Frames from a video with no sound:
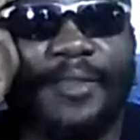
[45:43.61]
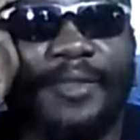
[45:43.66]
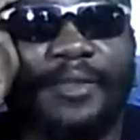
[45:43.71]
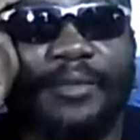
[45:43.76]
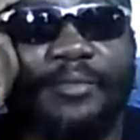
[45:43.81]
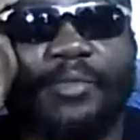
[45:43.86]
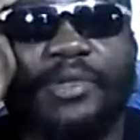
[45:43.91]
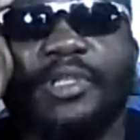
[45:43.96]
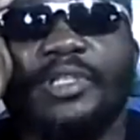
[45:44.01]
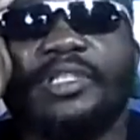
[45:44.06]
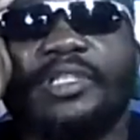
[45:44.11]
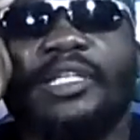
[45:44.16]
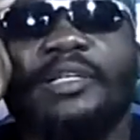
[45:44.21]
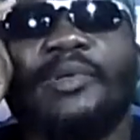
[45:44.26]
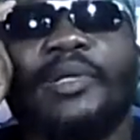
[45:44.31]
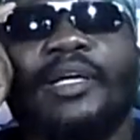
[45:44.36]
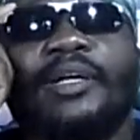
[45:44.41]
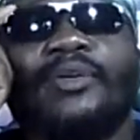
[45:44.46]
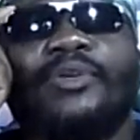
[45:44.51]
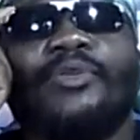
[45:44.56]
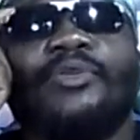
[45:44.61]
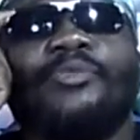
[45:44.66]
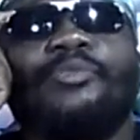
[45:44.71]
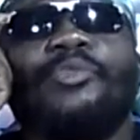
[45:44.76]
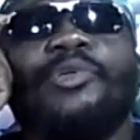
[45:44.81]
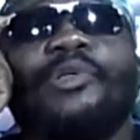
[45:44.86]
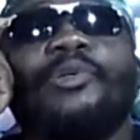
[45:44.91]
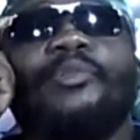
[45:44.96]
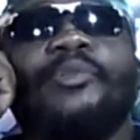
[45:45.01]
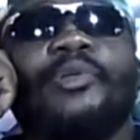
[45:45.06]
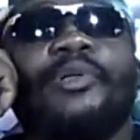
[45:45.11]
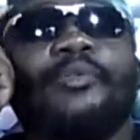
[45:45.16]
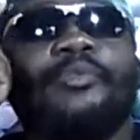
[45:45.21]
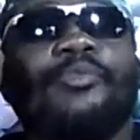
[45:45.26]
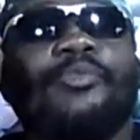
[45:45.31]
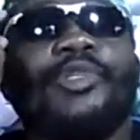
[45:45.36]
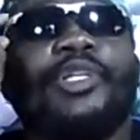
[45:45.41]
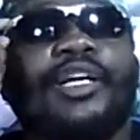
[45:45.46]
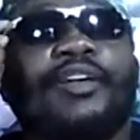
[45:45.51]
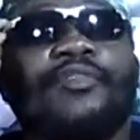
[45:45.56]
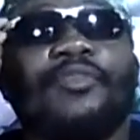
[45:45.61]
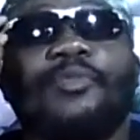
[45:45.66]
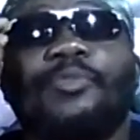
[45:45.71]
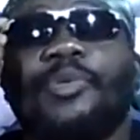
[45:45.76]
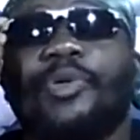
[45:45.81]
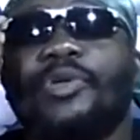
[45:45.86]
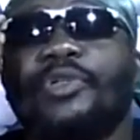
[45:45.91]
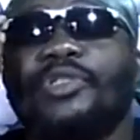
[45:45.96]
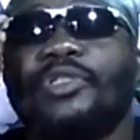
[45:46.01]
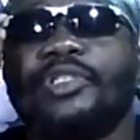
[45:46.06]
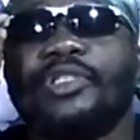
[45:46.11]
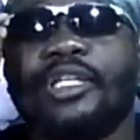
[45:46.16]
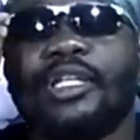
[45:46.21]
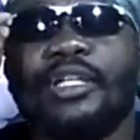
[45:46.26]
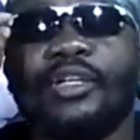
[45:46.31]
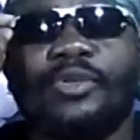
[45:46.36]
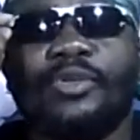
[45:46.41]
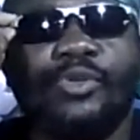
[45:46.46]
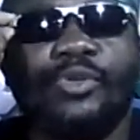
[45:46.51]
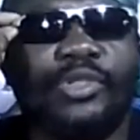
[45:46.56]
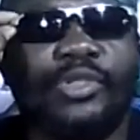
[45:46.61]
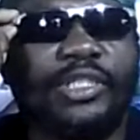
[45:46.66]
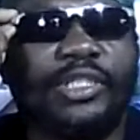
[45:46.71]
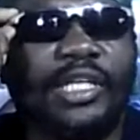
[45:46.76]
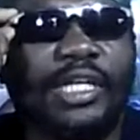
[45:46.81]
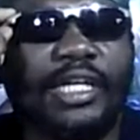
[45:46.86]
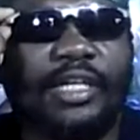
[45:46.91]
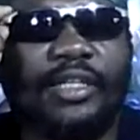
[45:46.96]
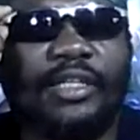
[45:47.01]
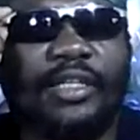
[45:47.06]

But it seems like all people, you have persons on the roadside,